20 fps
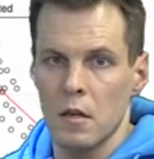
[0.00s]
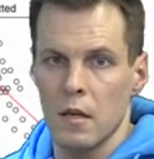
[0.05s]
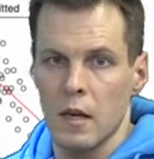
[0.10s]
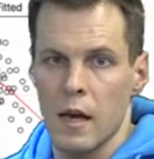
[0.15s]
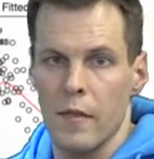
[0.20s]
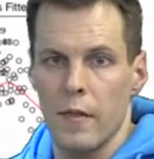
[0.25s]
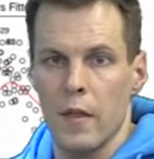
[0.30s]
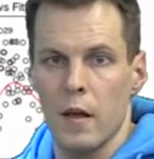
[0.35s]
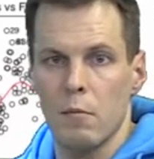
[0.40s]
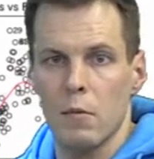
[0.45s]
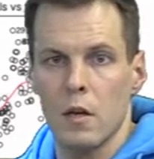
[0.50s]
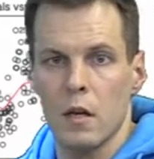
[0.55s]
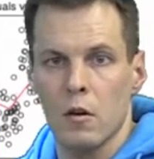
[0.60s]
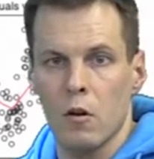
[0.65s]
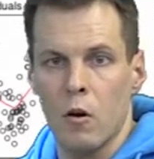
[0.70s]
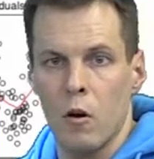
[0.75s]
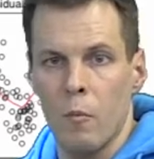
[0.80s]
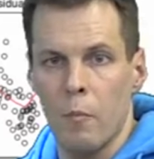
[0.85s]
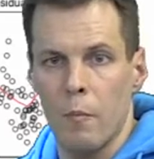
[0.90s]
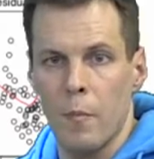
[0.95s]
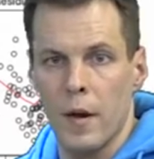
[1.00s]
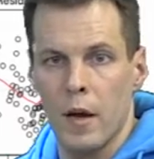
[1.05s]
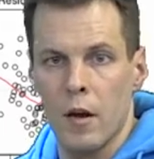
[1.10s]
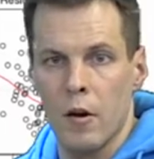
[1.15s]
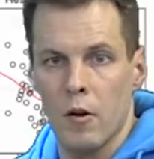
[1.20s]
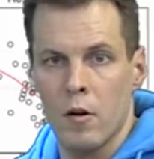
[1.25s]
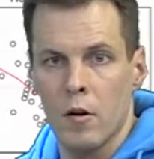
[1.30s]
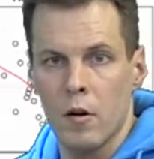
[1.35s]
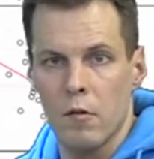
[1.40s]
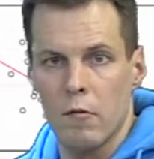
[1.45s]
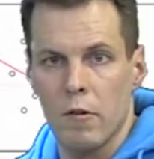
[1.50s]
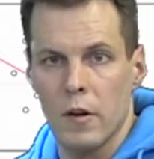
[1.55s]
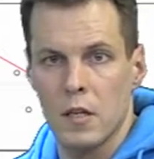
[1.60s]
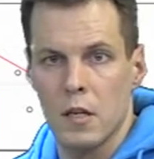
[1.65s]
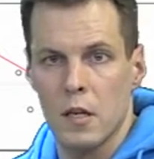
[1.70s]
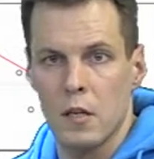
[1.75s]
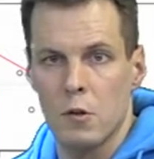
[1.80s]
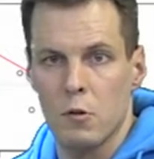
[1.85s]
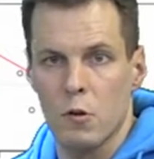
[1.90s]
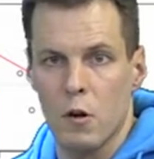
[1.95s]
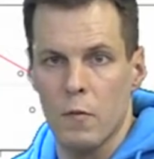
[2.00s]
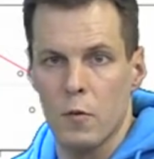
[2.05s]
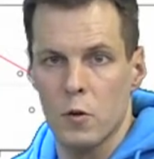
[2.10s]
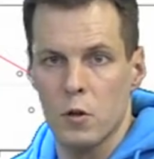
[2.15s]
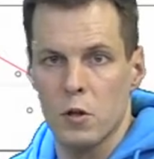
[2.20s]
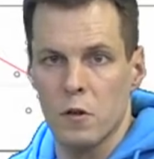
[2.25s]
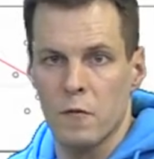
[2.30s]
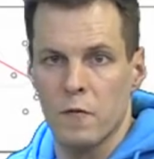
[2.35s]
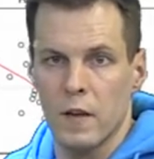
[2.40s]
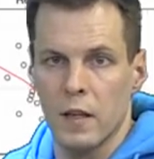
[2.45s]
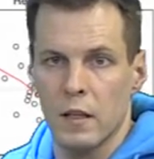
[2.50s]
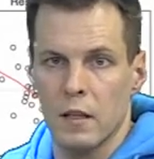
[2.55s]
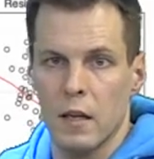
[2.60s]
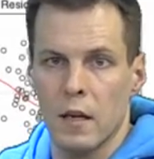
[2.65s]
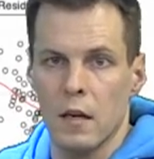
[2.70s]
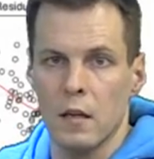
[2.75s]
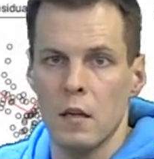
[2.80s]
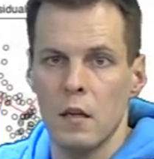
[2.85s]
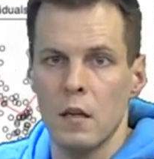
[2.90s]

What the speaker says: and then we compare residual versus fitted.